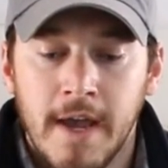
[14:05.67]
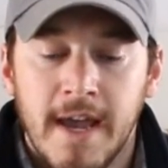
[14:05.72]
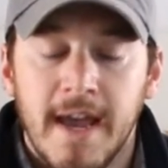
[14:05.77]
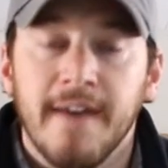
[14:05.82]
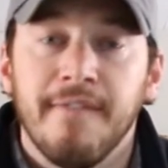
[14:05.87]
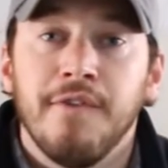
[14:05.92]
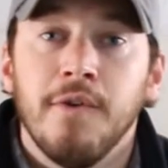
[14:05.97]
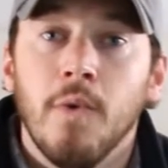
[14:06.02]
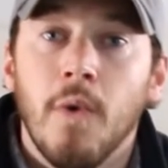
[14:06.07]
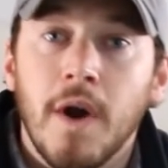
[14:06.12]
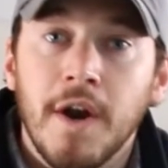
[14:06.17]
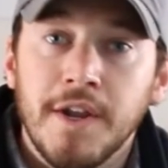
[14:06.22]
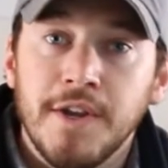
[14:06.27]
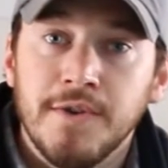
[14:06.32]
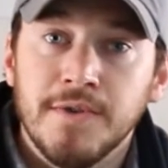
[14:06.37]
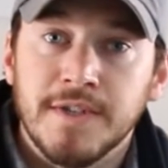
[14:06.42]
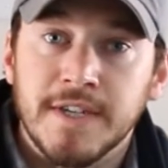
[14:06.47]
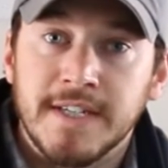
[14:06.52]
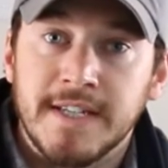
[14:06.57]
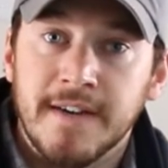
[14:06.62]
If you want to
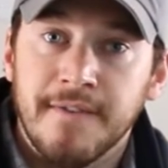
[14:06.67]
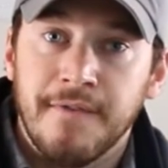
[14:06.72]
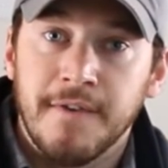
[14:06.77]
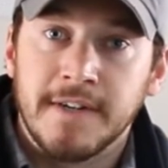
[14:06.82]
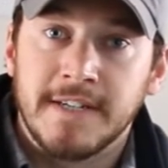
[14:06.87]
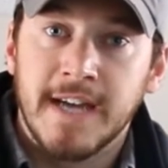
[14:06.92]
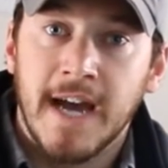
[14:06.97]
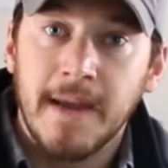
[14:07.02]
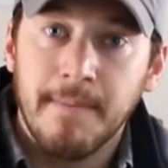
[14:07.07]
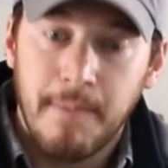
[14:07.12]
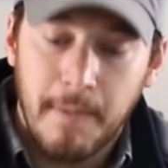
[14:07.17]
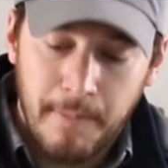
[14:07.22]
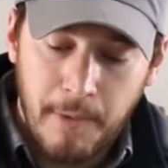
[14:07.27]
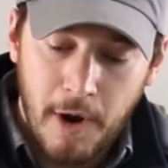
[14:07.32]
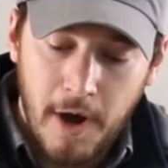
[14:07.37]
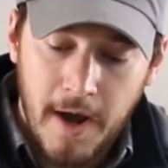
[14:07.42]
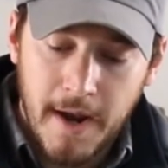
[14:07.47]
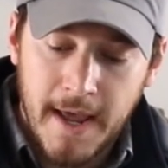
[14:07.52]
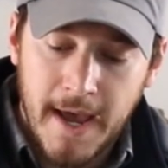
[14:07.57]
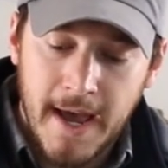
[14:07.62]
use a different type of
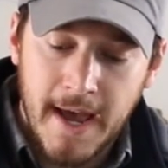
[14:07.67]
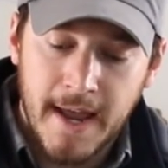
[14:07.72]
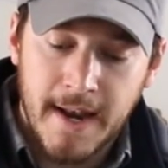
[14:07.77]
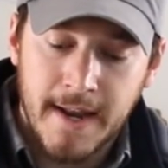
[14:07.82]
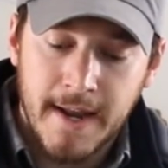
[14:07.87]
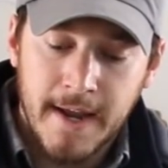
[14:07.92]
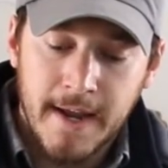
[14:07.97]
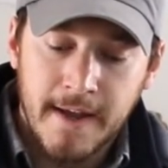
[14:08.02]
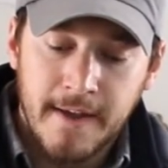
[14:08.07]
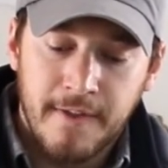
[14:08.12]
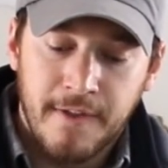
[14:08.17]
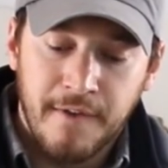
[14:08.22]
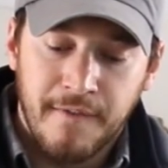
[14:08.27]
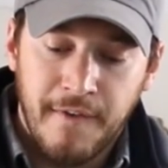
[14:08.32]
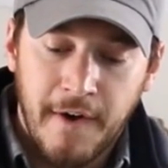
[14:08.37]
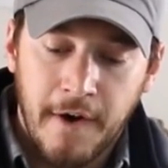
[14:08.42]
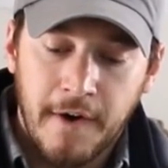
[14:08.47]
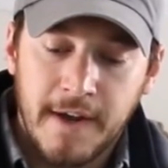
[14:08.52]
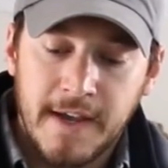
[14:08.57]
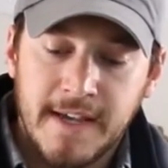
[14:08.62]
broadhead, they're
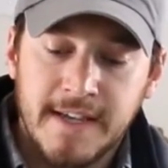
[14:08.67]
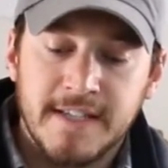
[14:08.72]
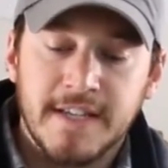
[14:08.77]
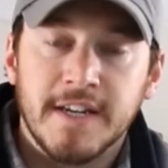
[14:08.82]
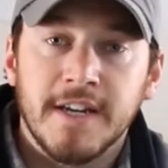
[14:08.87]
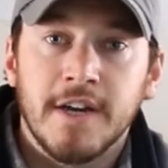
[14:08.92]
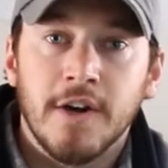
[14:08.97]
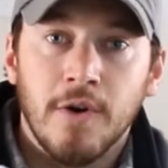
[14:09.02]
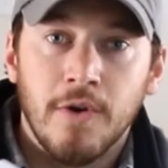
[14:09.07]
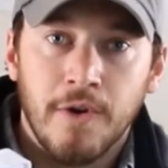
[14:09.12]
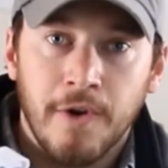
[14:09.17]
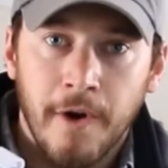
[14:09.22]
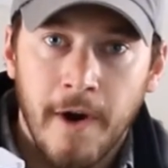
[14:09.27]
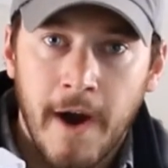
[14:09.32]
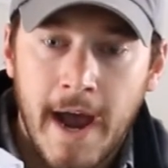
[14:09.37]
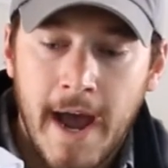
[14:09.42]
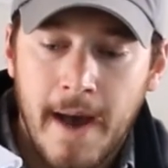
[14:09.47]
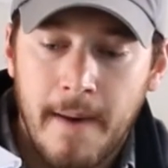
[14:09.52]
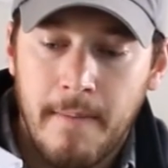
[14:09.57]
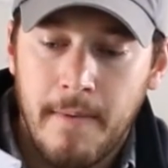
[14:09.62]
very easy to go
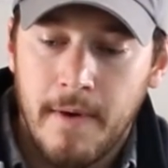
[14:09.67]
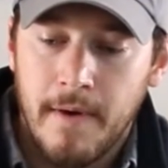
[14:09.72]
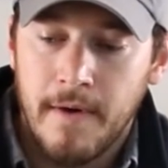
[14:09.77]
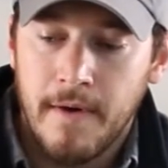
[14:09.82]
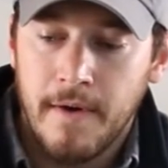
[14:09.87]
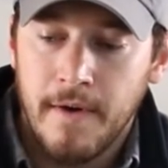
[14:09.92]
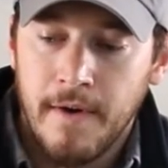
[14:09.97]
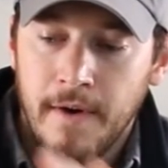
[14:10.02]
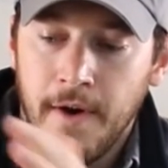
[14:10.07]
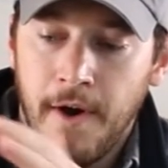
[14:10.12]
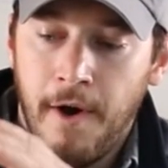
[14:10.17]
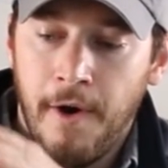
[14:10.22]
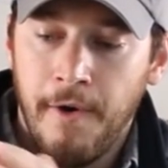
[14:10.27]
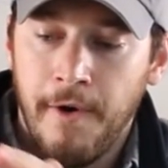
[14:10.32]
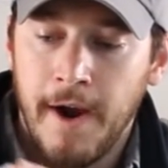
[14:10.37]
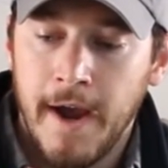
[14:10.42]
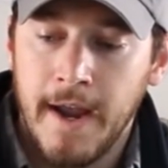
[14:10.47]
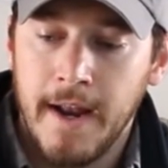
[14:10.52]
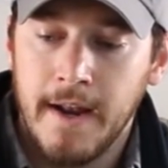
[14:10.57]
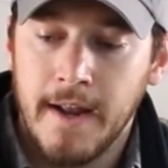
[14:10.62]
grab. All
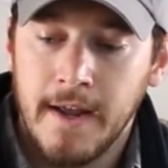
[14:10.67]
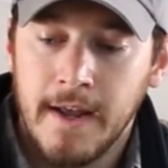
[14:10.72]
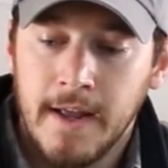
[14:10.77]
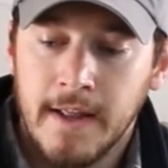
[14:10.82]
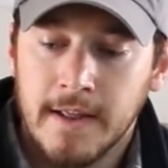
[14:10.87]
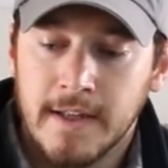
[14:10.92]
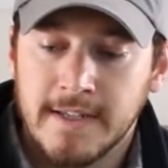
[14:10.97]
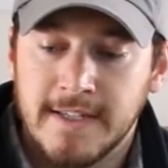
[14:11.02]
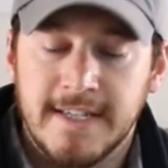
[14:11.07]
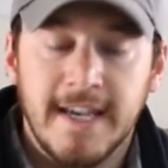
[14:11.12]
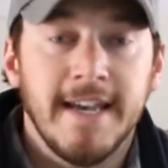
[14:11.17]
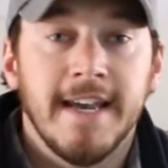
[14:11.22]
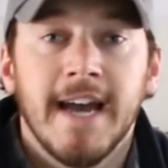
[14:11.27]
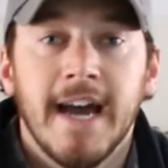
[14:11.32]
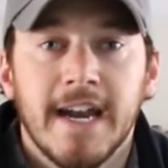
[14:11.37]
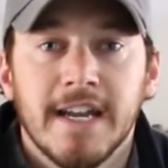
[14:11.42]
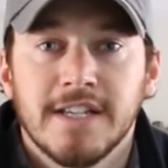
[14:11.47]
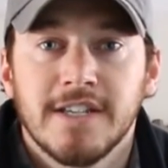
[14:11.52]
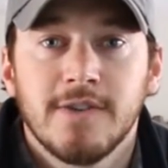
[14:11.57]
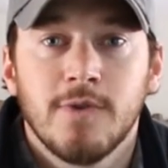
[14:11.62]
right, let's say you
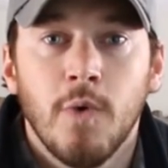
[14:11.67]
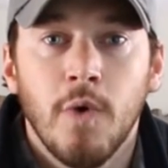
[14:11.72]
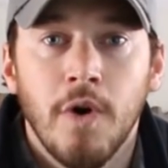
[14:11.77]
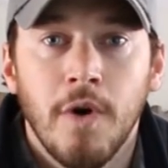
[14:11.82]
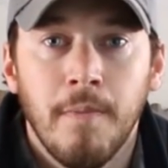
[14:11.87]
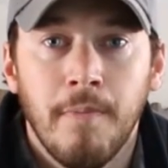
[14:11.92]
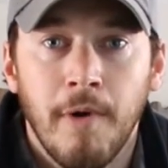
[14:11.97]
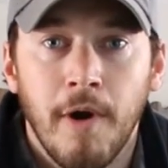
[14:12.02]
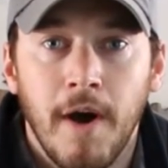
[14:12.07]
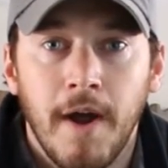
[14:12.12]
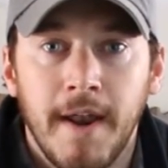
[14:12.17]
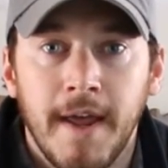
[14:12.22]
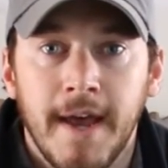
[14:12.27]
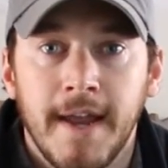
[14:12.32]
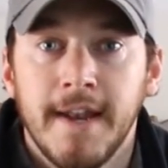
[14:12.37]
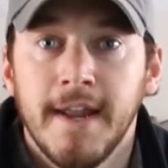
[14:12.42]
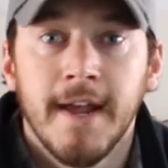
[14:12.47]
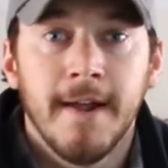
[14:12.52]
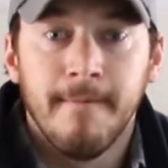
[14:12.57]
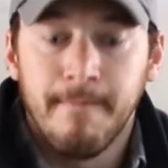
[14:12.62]
got a squirrel
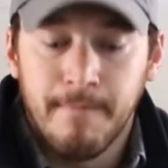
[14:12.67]
broadhead.